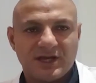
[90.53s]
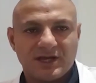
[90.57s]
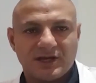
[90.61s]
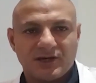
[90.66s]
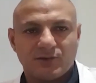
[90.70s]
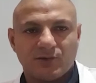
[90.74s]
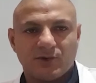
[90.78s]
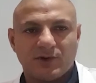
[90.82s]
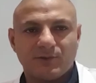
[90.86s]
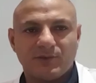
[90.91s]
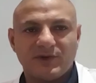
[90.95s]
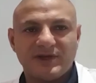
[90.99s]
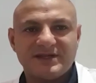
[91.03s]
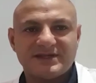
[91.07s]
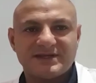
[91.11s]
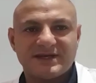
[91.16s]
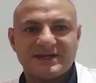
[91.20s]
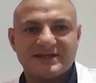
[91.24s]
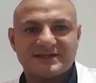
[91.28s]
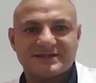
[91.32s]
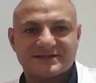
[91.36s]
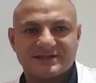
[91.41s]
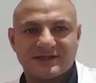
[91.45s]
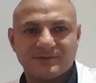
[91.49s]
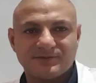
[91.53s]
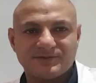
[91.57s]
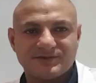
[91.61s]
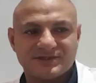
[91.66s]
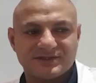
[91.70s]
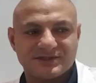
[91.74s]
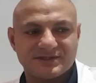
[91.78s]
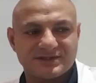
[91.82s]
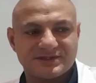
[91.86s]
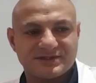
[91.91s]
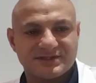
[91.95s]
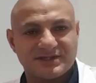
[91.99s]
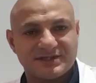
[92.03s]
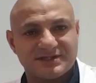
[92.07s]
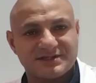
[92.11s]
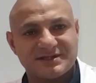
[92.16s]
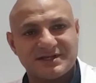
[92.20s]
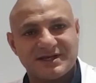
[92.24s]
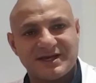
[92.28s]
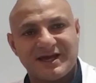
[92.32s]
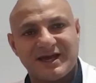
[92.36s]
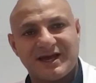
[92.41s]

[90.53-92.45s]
When we take substances